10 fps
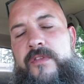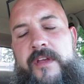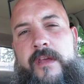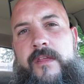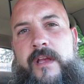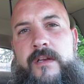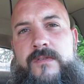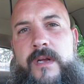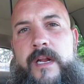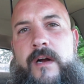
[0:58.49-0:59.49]
really think of anything
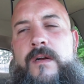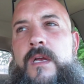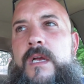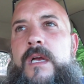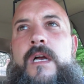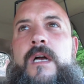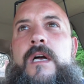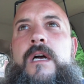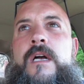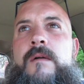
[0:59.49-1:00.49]
else right now.
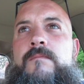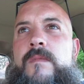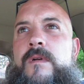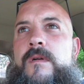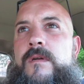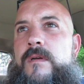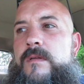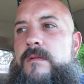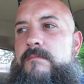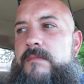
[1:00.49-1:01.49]
Um,
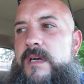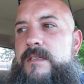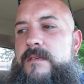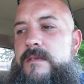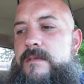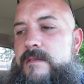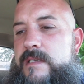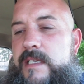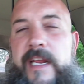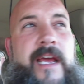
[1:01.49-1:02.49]
but
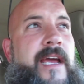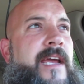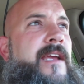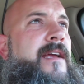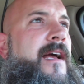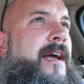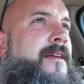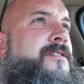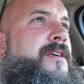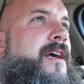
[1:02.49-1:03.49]
today,
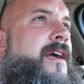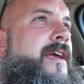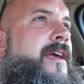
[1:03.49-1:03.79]
actually, I